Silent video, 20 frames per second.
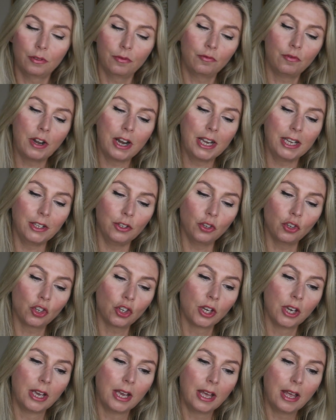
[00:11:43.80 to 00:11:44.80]

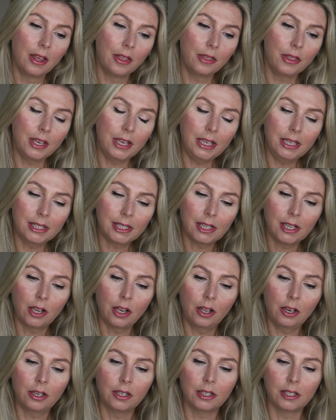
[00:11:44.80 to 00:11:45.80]
range. These
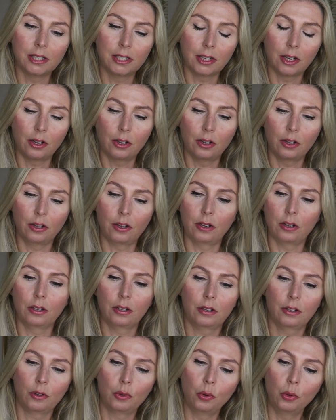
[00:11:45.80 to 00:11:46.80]
colours are
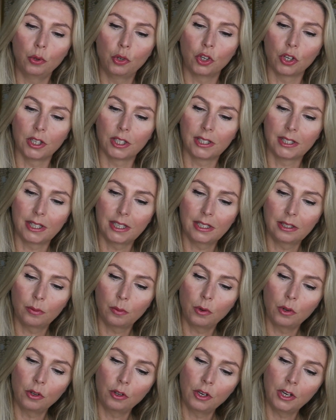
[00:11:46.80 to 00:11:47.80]
gorgeous.
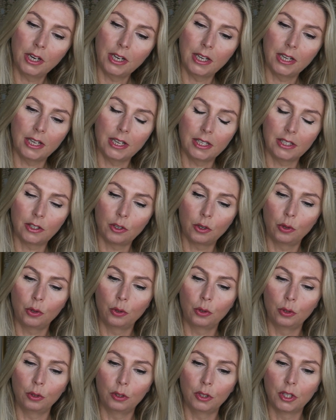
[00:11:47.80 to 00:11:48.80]
This one is
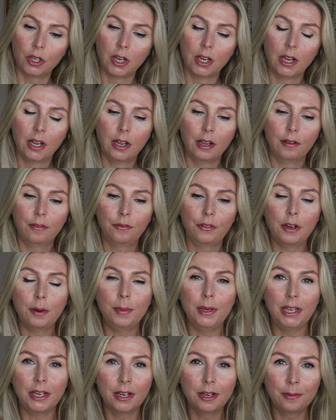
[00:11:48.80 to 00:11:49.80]
called
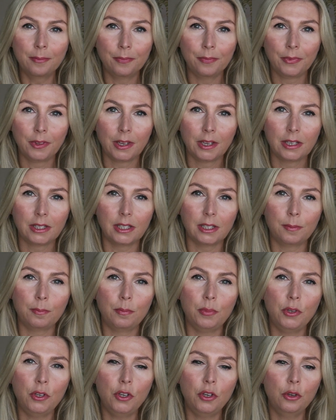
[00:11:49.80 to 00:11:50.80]
Philomena. It's this
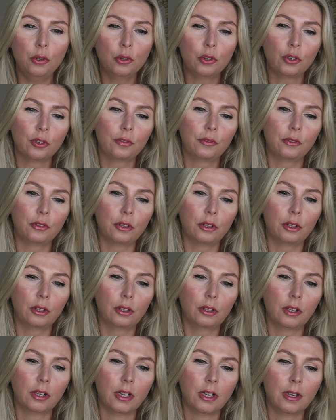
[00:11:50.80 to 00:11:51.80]

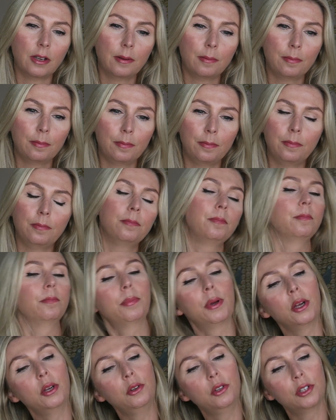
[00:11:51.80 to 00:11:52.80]
beautiful,
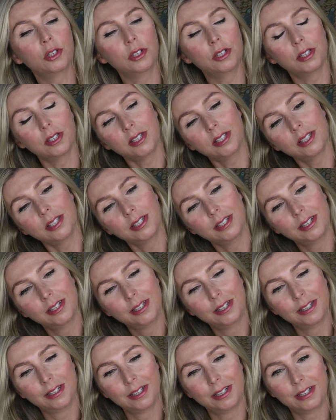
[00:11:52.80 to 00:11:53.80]
potent
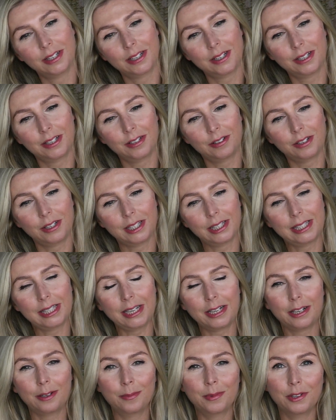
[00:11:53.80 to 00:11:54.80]

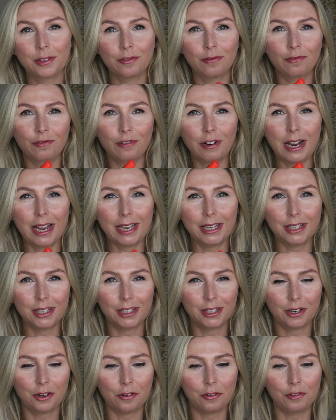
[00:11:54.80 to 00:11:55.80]
cyclamen red,
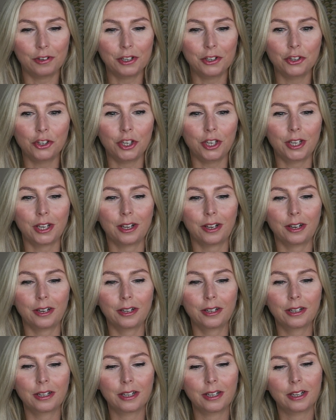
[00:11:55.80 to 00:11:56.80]
orangey
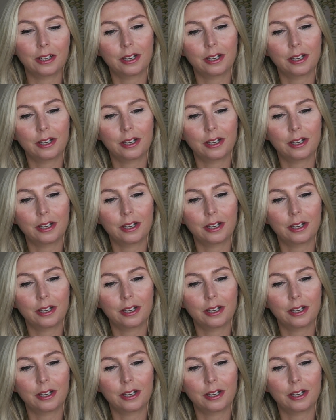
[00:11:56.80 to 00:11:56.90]
colour.